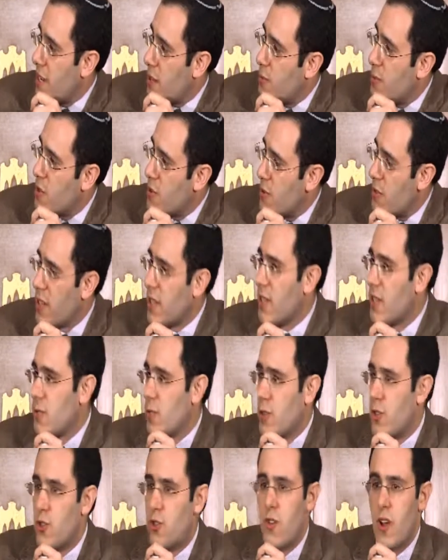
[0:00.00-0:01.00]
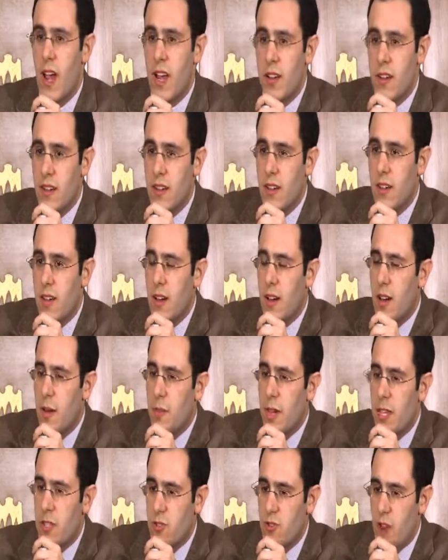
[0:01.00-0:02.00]
up doing is we try to
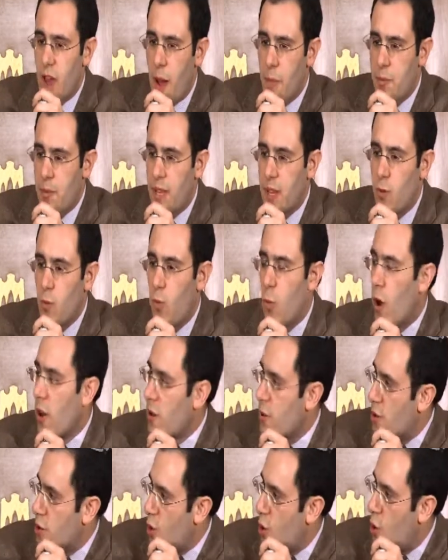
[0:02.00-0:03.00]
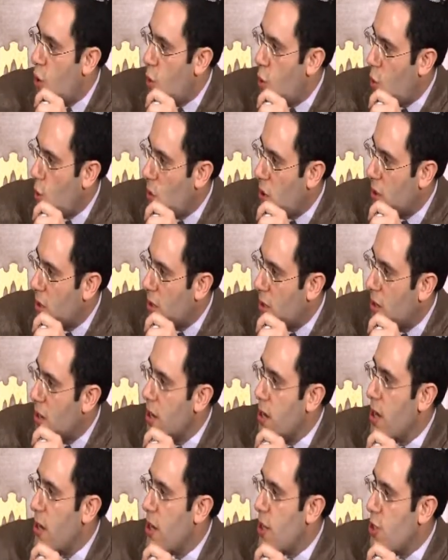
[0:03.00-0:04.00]
extrapolate what are the core
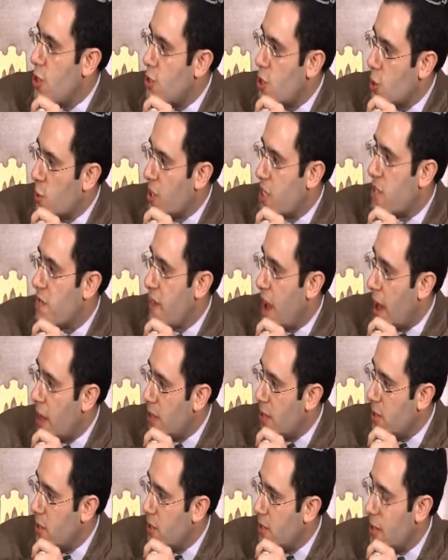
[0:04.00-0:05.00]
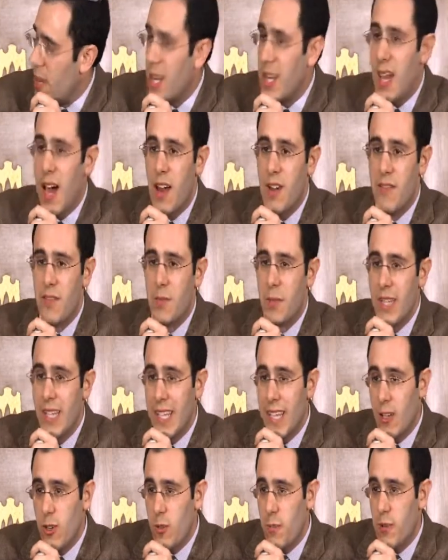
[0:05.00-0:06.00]
Jewish values, and not from a
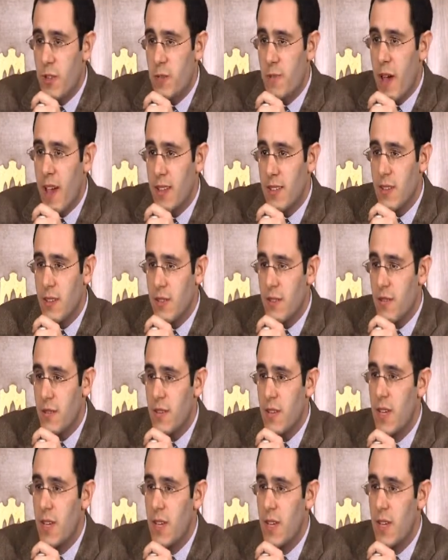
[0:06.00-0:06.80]
legal perspective,